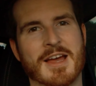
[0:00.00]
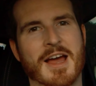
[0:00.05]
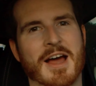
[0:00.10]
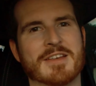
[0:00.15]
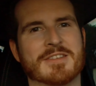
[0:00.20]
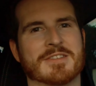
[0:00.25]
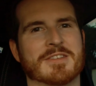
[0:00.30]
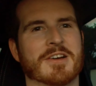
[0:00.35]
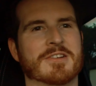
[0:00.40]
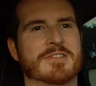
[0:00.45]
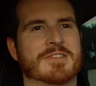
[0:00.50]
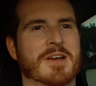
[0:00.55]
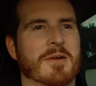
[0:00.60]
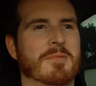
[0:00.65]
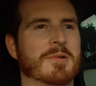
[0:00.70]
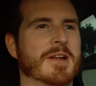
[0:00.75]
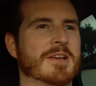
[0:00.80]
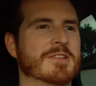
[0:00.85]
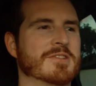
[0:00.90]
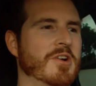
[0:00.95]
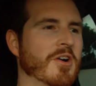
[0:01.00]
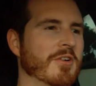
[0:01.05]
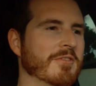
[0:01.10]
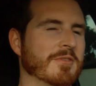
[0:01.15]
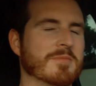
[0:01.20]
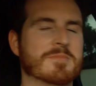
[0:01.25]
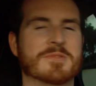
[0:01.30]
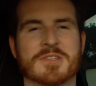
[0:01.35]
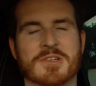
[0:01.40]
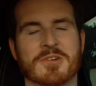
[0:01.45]
as though someone has gone
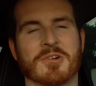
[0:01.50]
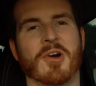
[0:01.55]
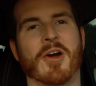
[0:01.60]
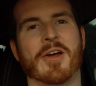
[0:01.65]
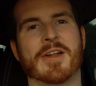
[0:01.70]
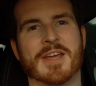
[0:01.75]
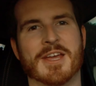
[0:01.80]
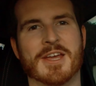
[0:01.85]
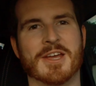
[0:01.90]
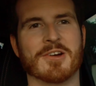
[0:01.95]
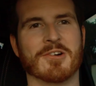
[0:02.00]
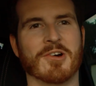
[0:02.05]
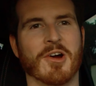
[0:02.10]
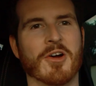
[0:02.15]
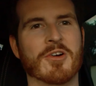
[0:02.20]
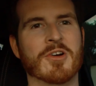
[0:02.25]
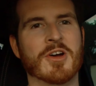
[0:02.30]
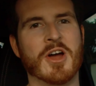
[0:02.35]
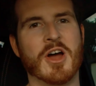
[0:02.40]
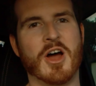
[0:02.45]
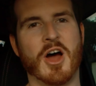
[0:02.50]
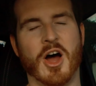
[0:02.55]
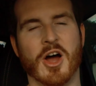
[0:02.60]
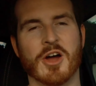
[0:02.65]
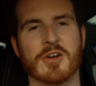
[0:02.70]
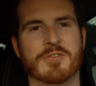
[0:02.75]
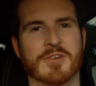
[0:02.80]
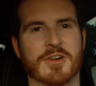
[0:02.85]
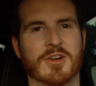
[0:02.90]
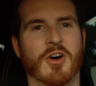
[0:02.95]
from zero to hero
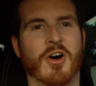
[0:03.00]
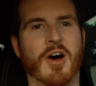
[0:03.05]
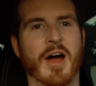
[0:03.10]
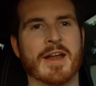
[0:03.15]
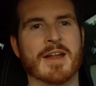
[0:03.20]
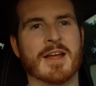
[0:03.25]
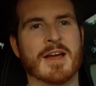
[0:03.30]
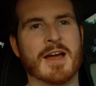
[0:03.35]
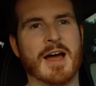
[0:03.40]
overnight.